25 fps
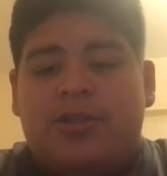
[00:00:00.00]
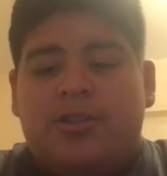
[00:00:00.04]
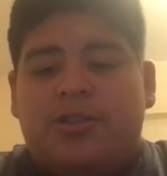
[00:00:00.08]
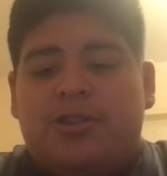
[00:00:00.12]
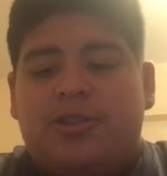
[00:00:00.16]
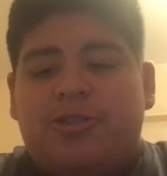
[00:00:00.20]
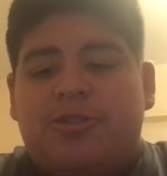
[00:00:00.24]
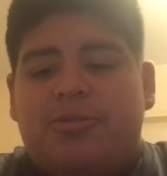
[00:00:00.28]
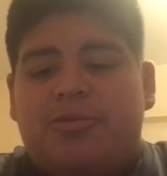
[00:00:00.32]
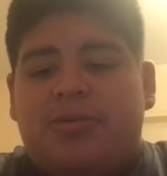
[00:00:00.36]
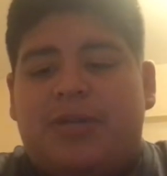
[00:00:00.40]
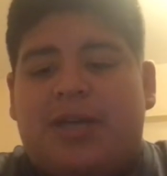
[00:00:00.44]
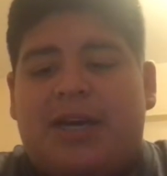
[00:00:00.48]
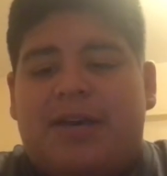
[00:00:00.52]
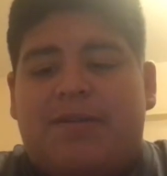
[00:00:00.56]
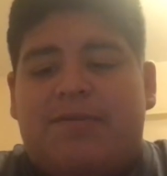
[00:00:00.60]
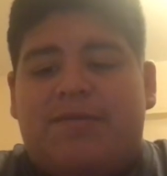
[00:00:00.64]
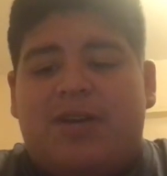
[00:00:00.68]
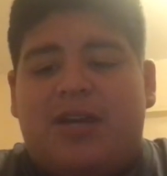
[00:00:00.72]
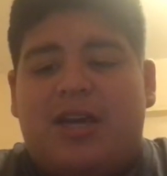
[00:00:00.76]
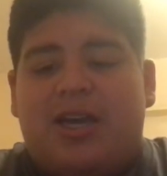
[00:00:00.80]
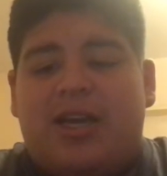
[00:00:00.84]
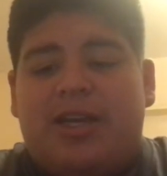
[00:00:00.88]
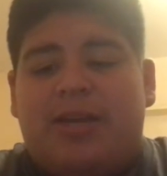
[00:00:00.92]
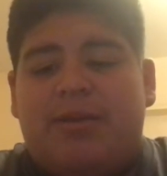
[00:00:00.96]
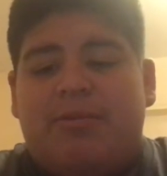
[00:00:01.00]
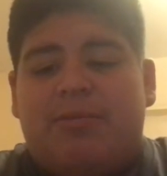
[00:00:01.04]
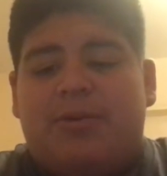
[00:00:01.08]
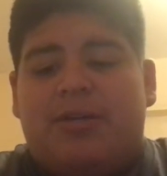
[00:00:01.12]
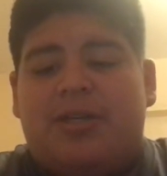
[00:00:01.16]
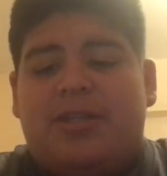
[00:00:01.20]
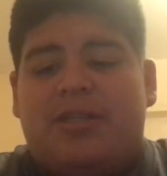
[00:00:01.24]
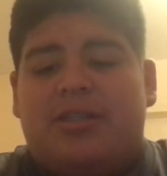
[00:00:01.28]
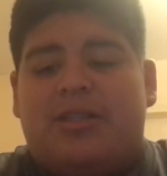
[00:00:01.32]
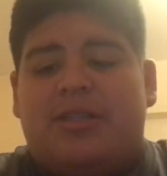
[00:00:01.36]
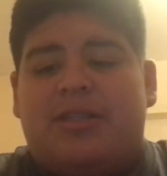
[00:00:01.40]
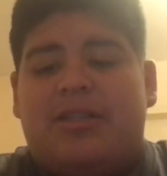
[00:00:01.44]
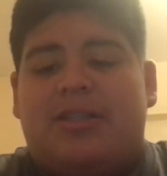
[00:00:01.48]
Do you have
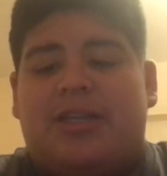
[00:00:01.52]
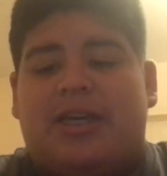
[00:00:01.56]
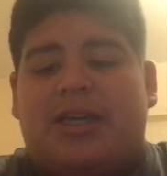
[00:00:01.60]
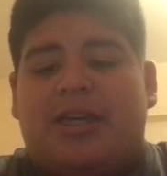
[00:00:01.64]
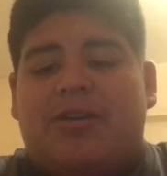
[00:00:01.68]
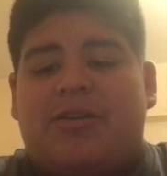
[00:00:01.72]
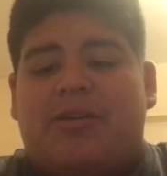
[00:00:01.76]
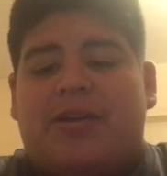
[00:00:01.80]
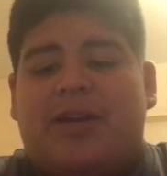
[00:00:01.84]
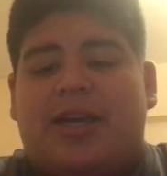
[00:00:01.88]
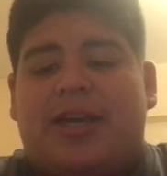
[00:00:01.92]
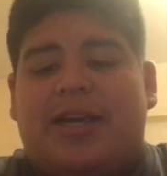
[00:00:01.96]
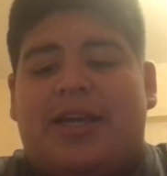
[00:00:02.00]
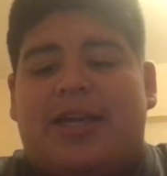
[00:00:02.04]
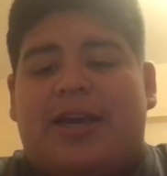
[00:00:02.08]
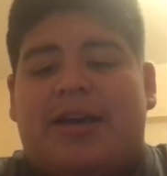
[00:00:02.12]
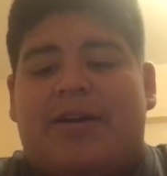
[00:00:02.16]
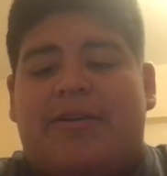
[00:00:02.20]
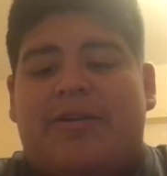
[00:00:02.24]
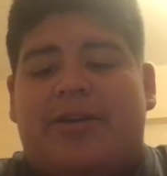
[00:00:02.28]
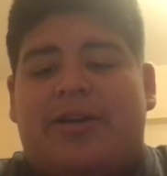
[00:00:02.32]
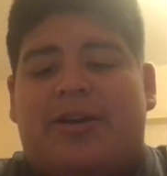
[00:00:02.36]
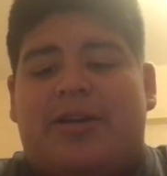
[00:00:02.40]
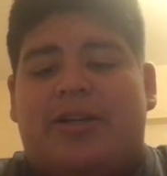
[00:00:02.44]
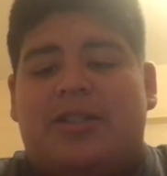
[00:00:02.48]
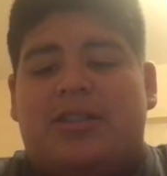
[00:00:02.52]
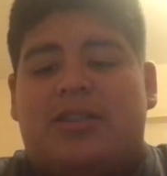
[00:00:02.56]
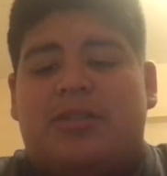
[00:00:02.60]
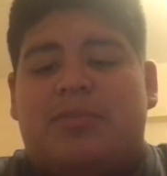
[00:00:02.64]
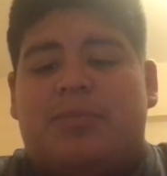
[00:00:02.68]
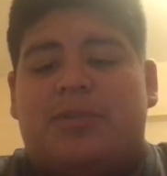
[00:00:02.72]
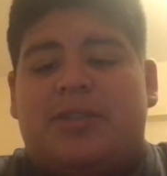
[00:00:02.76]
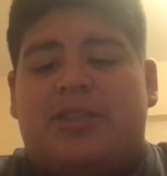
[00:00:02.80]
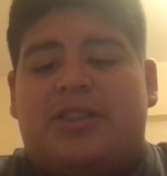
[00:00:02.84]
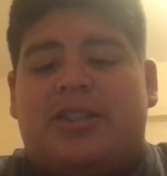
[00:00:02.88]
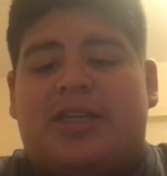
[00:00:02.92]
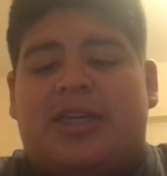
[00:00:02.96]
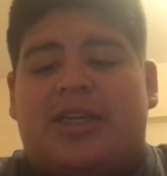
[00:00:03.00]
anyone that you can count on to
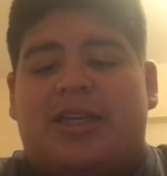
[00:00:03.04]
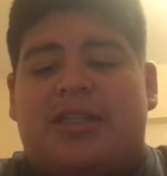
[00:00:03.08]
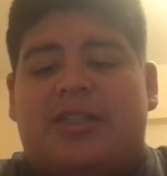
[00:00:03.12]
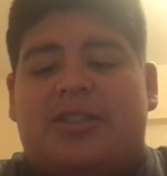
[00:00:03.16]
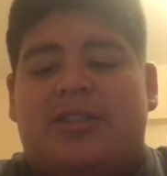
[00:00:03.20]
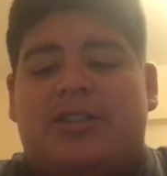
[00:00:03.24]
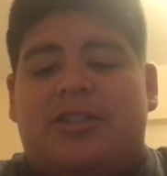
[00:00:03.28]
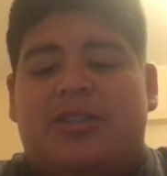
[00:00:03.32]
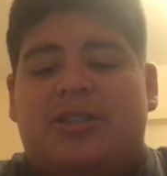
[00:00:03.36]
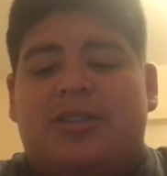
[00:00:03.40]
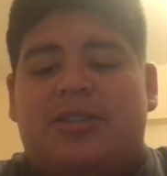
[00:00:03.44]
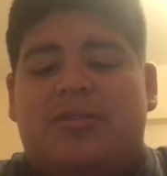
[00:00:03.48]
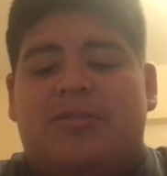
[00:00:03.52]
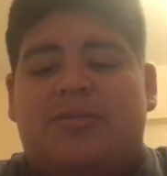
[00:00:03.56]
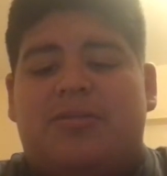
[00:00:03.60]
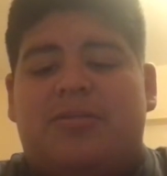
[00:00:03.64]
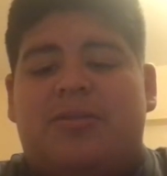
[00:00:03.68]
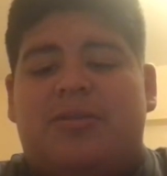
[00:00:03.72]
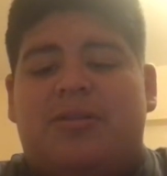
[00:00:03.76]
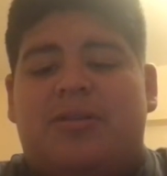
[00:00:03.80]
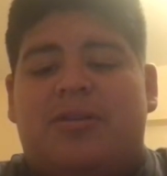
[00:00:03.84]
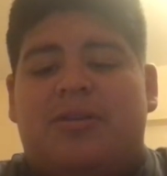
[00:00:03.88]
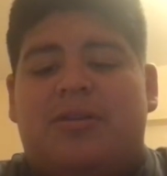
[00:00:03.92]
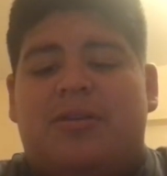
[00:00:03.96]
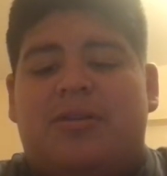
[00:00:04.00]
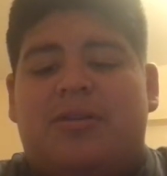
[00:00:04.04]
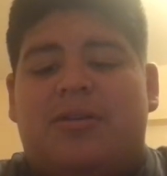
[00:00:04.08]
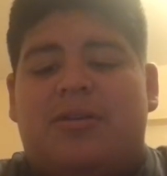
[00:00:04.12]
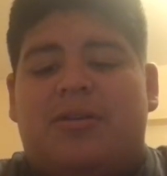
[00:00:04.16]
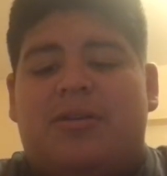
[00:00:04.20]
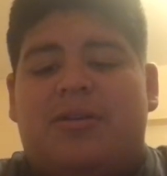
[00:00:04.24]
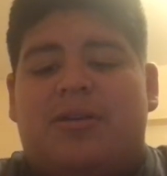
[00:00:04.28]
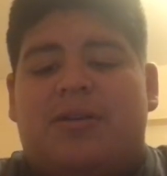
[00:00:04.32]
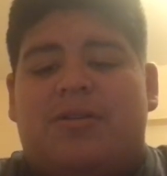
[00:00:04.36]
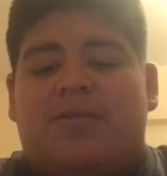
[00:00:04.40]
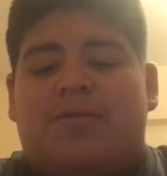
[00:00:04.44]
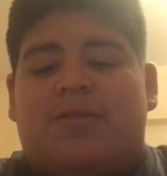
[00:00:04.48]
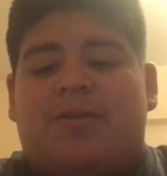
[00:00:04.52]
protect you
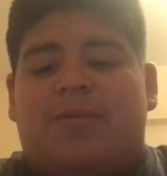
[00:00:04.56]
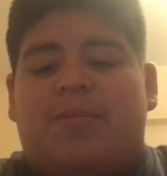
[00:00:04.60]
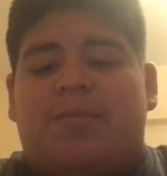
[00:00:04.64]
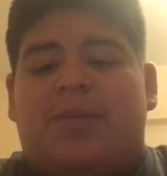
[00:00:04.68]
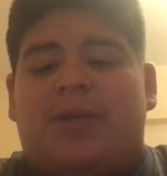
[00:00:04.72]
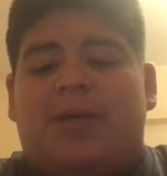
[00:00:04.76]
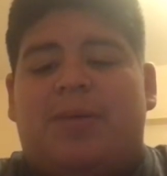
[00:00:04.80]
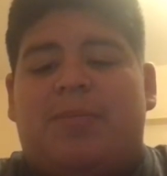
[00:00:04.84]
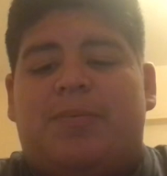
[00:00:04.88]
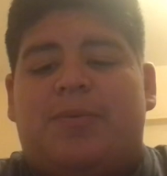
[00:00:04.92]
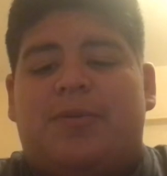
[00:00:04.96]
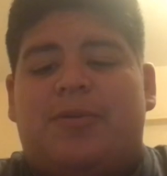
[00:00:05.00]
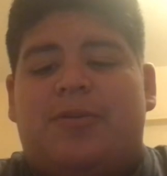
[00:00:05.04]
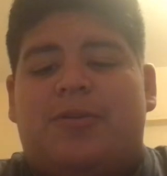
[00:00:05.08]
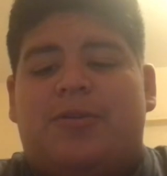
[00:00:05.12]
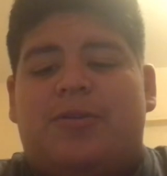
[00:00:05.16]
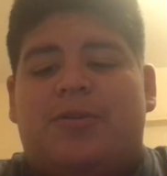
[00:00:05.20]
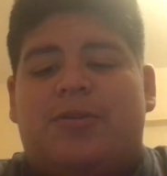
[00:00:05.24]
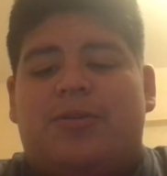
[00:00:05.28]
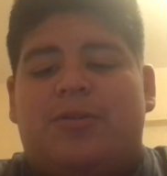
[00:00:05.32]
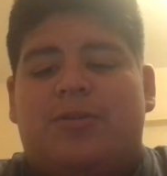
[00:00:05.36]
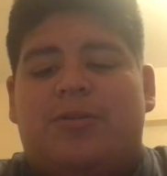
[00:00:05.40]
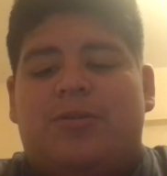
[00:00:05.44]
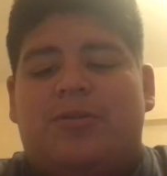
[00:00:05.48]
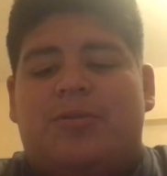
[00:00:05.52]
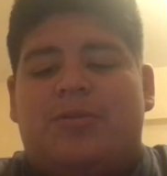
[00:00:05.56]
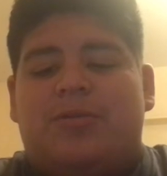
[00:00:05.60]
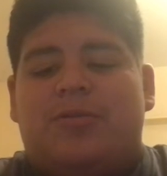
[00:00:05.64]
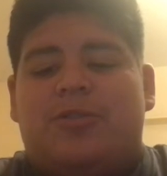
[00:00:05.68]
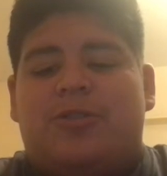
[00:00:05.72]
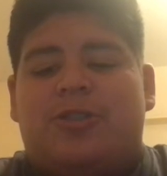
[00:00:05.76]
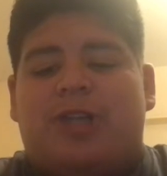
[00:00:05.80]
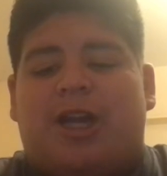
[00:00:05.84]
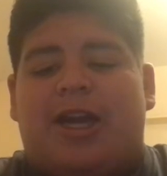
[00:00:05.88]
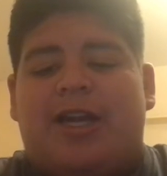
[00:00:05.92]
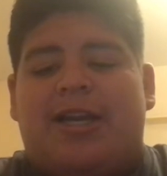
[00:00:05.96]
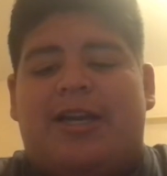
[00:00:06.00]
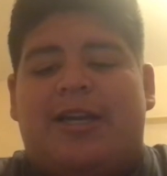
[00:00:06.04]
from people who
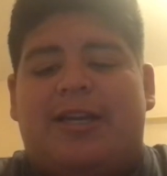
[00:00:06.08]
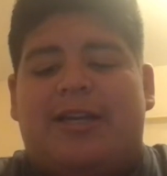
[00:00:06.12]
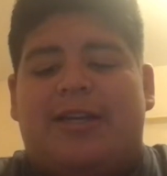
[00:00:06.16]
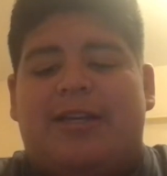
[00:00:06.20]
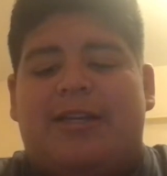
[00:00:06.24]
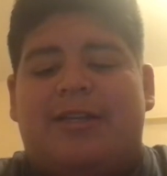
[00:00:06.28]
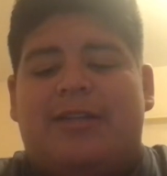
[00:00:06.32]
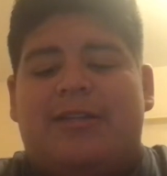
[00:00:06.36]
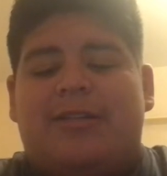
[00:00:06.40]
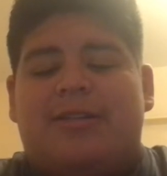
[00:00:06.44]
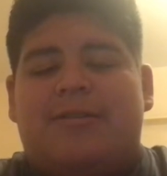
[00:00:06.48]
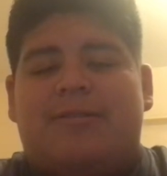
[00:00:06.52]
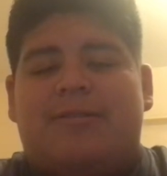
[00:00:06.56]
try to?